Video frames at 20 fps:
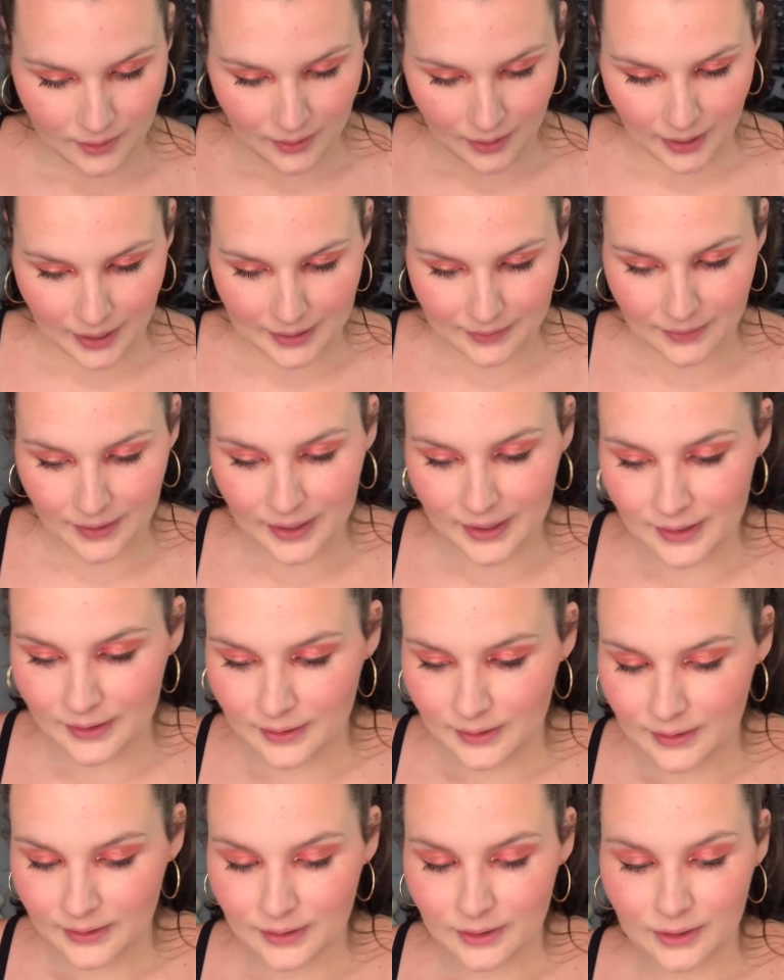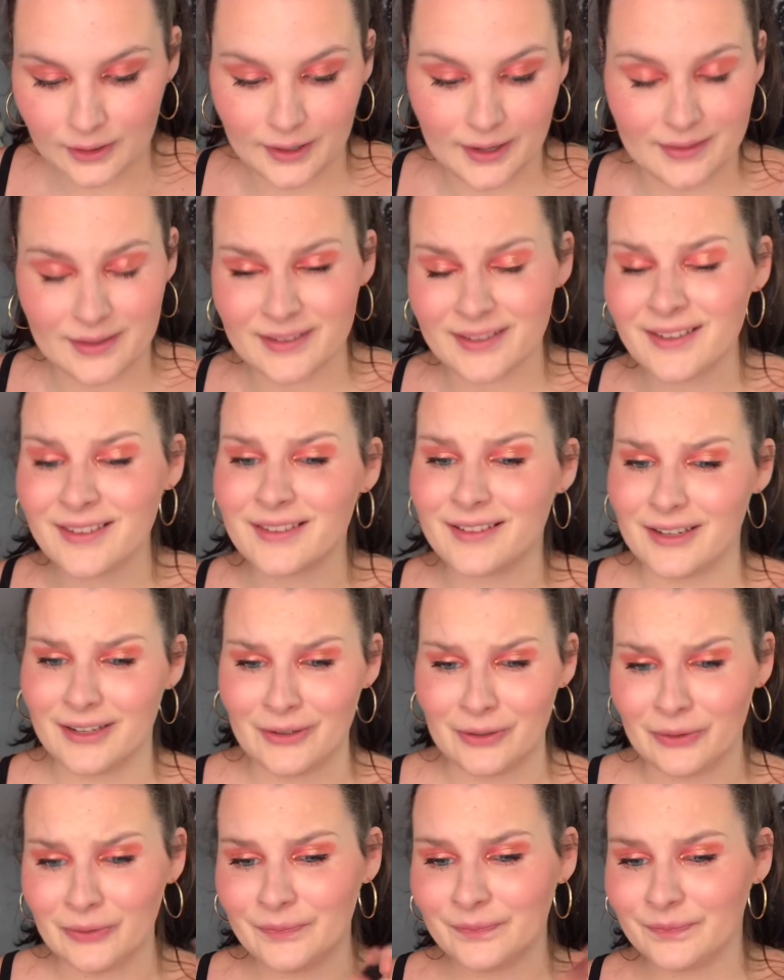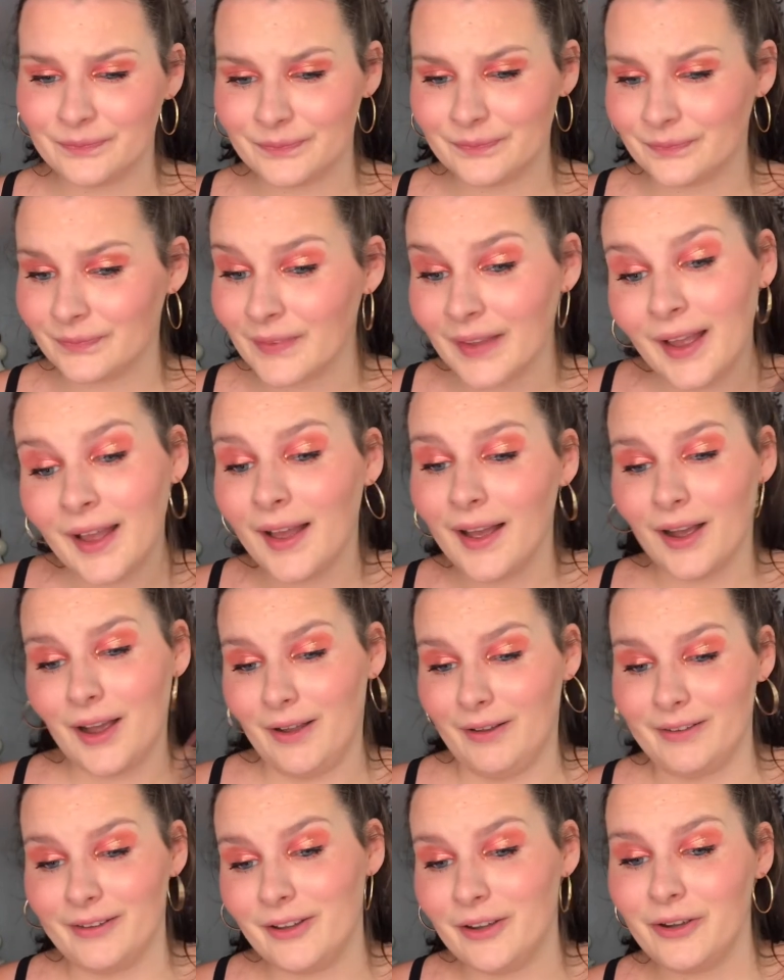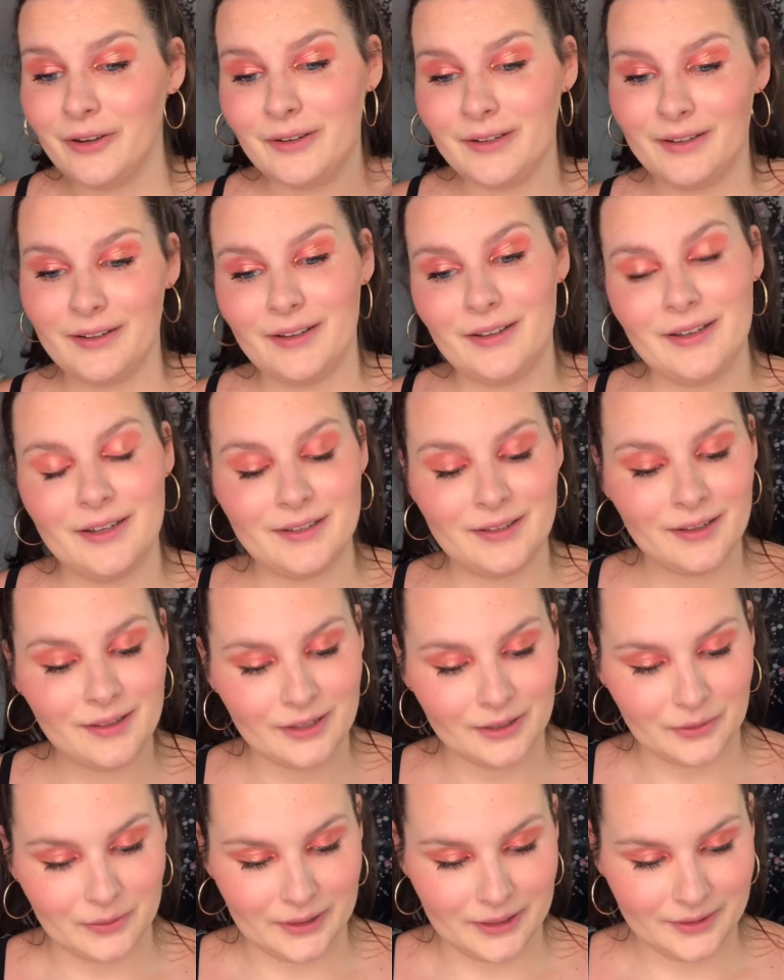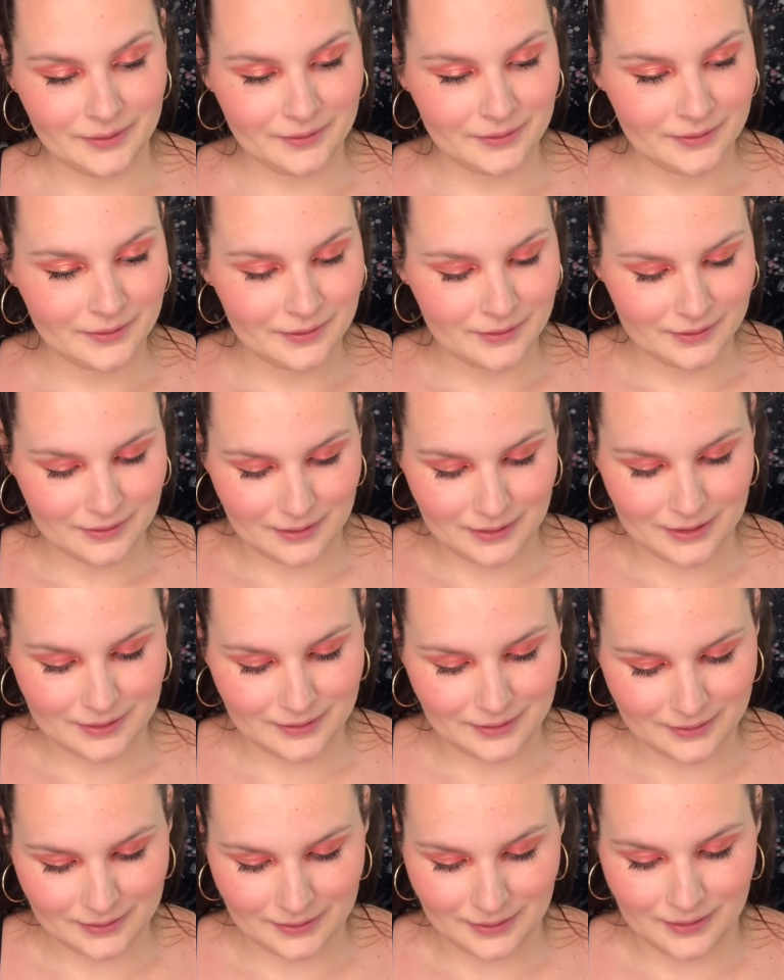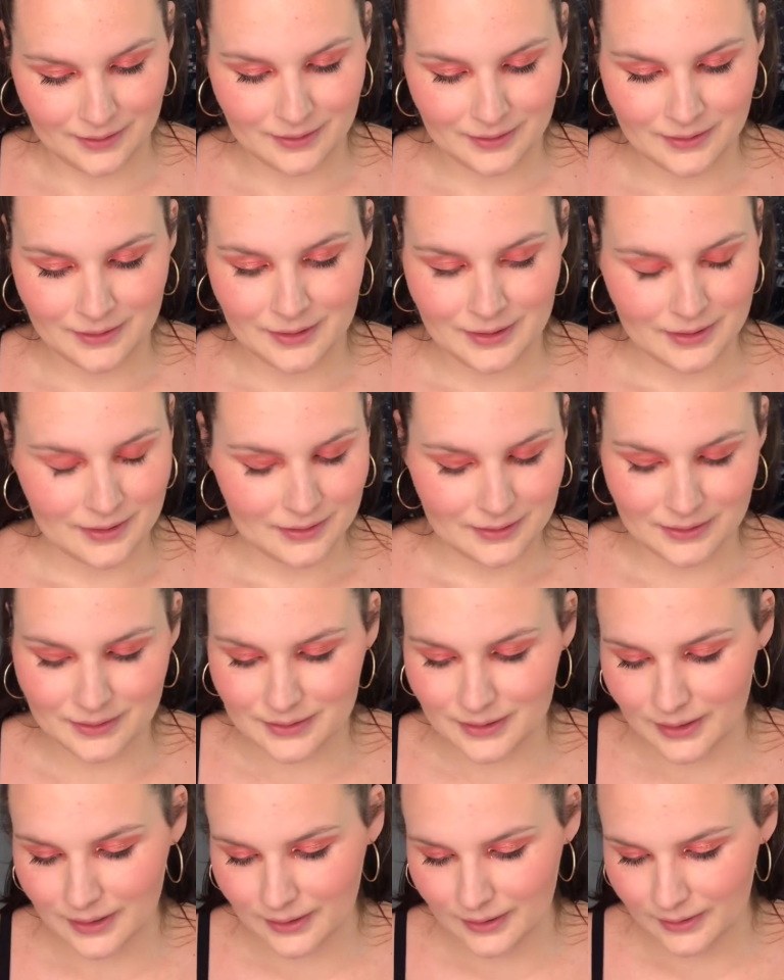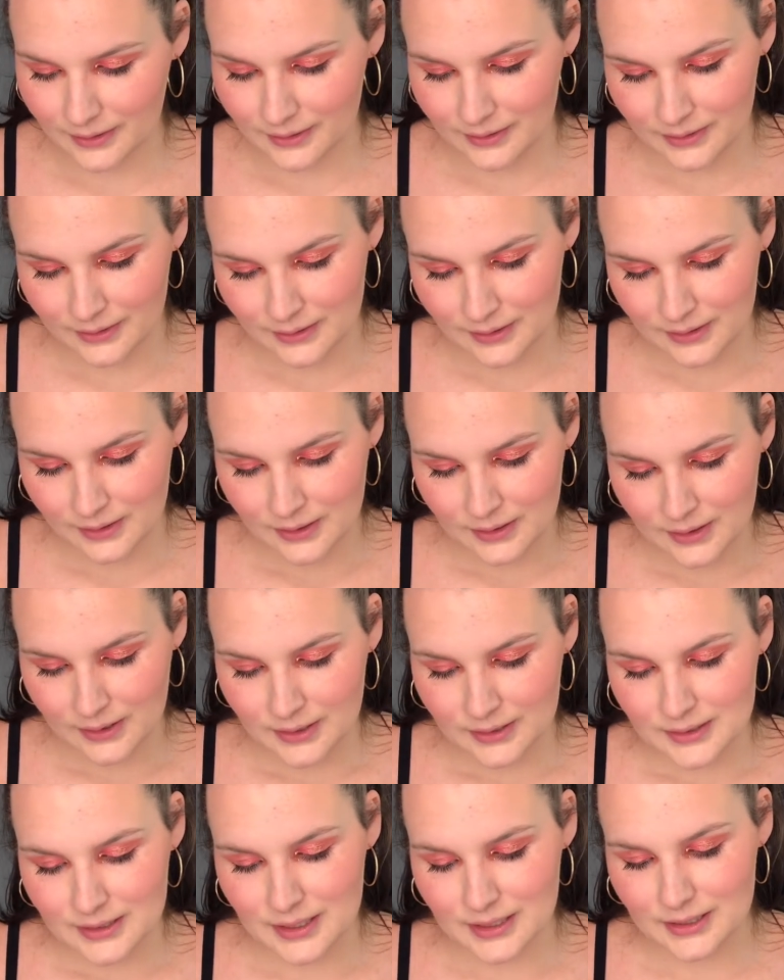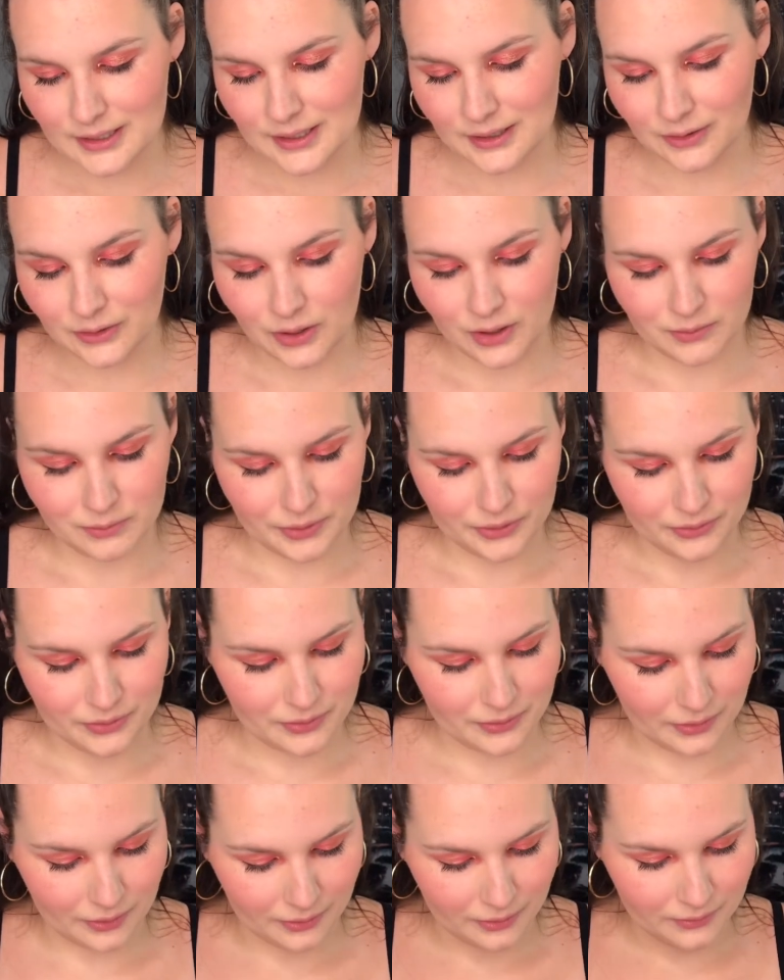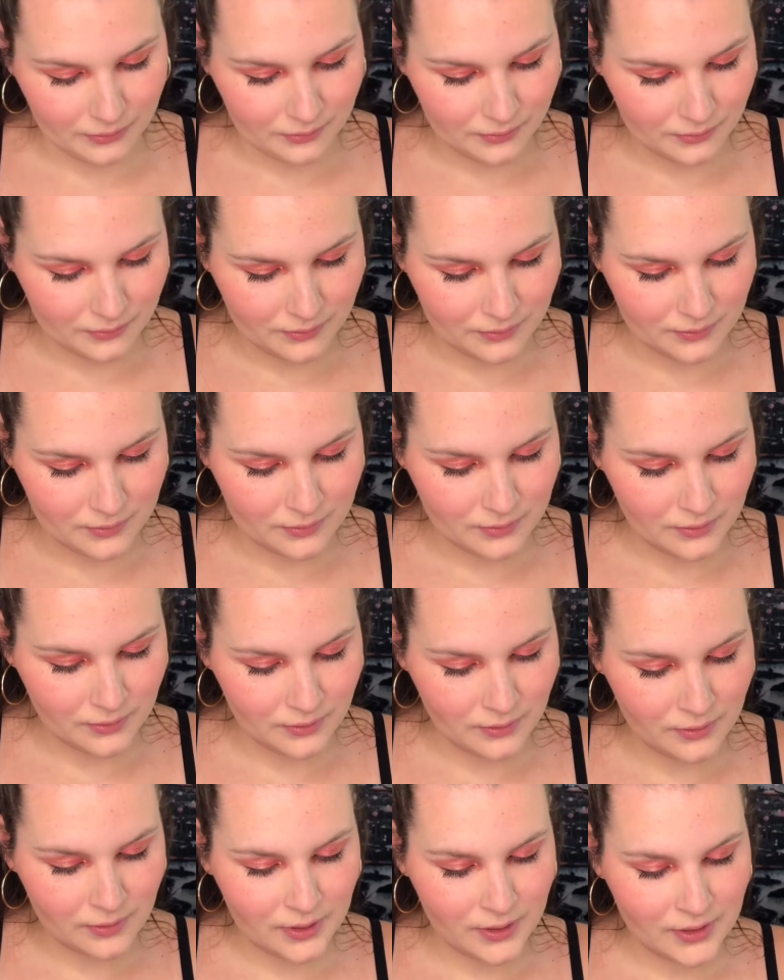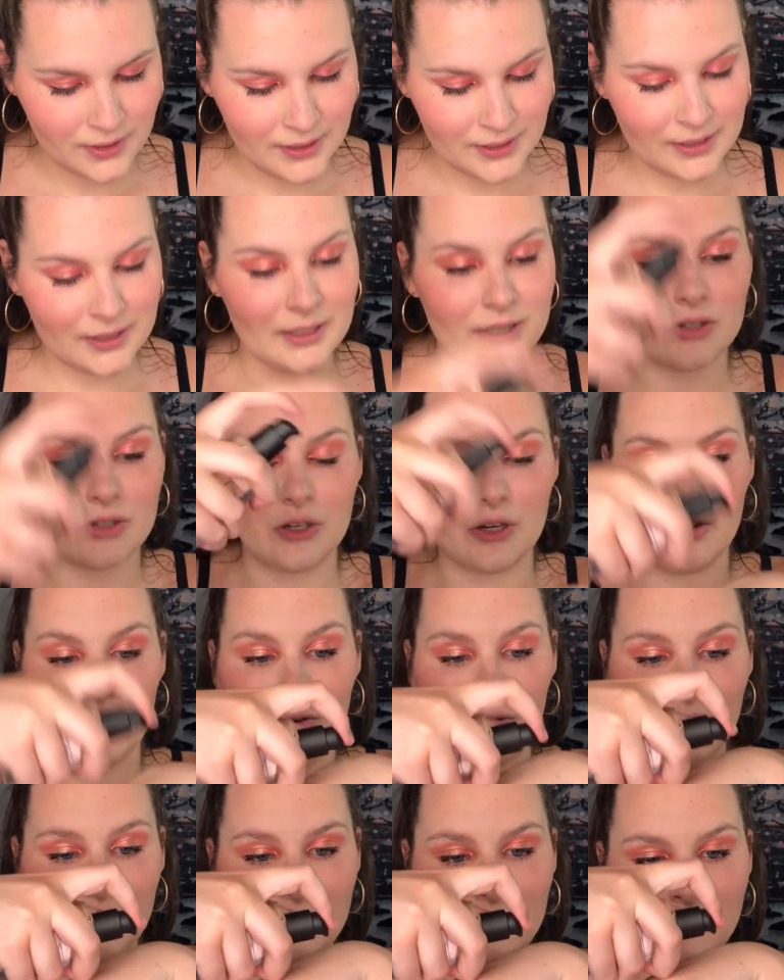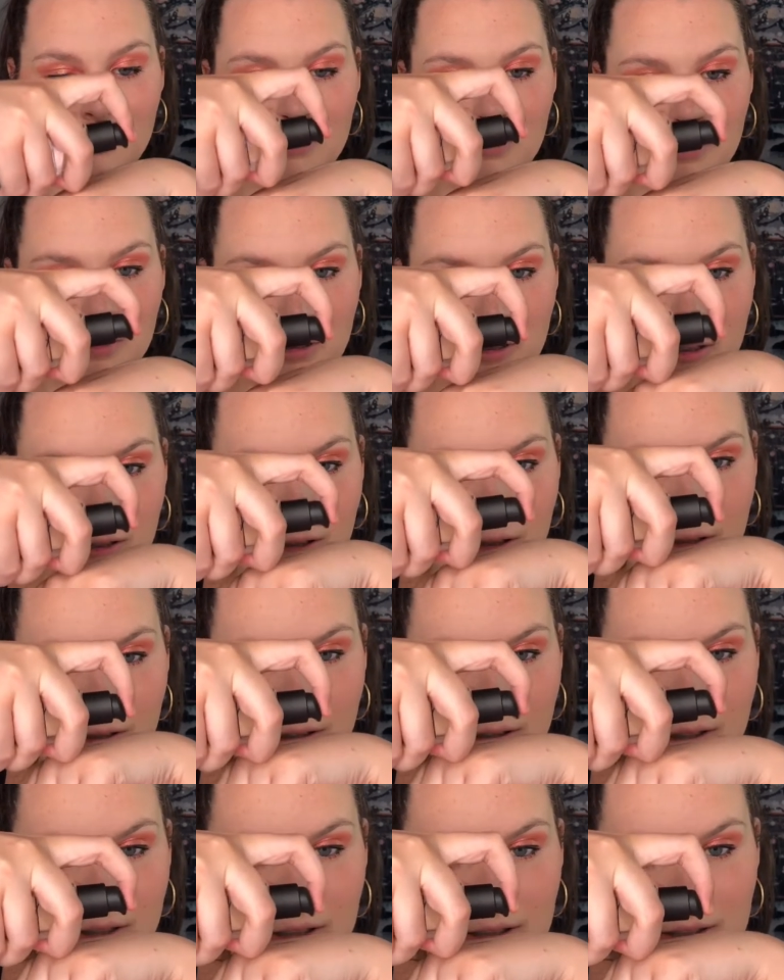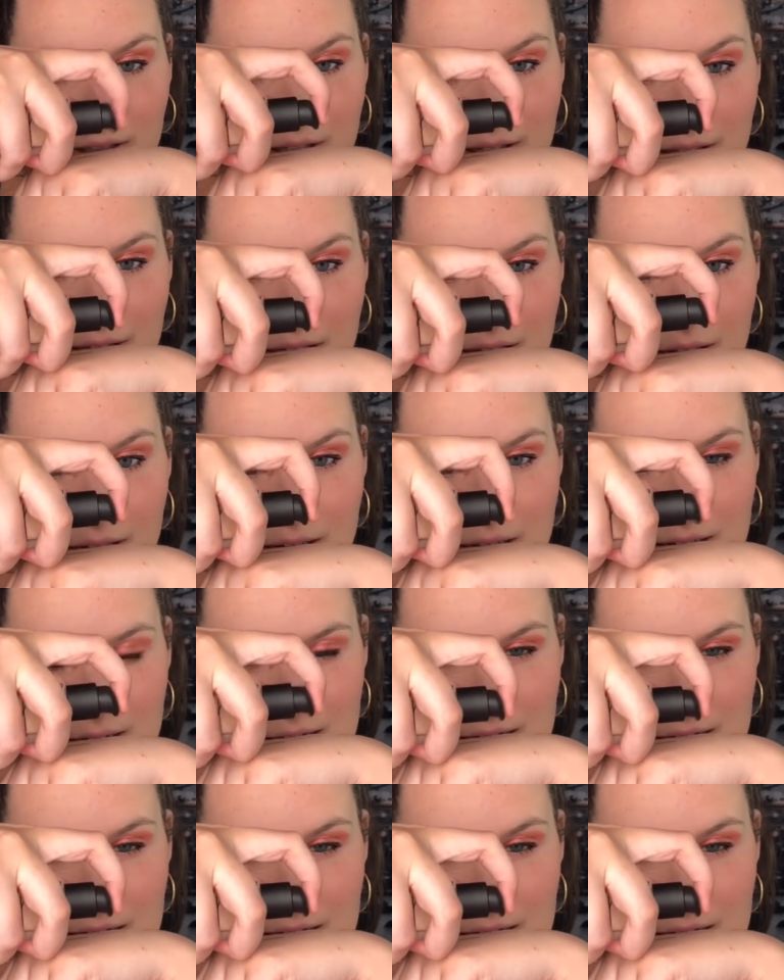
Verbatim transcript: Highlight. Okay, this is new. Also, it's a liquid. So let's see. This is a tinted glow booster. It's new. See?